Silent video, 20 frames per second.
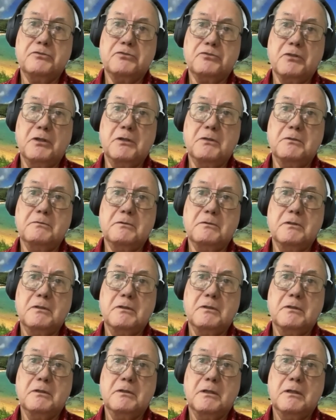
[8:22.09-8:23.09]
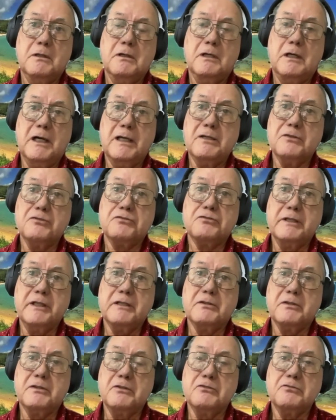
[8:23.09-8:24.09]
So honestly,
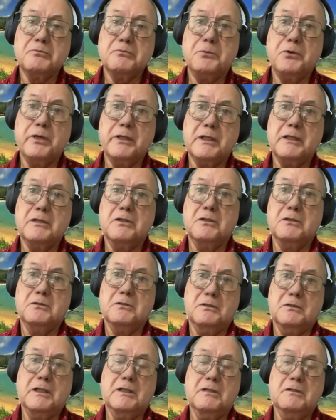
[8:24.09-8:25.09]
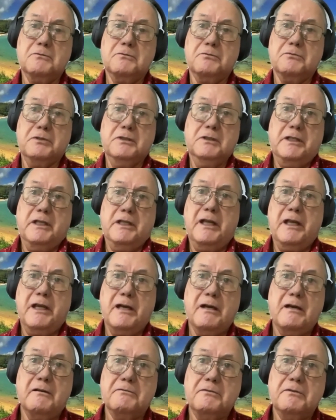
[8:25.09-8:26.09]
at this point, I don't really
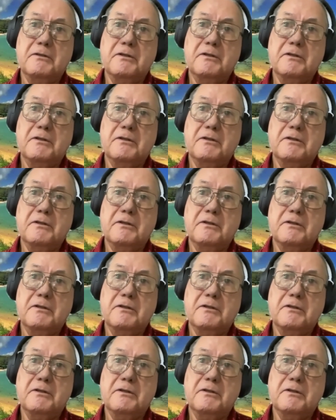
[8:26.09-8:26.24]
have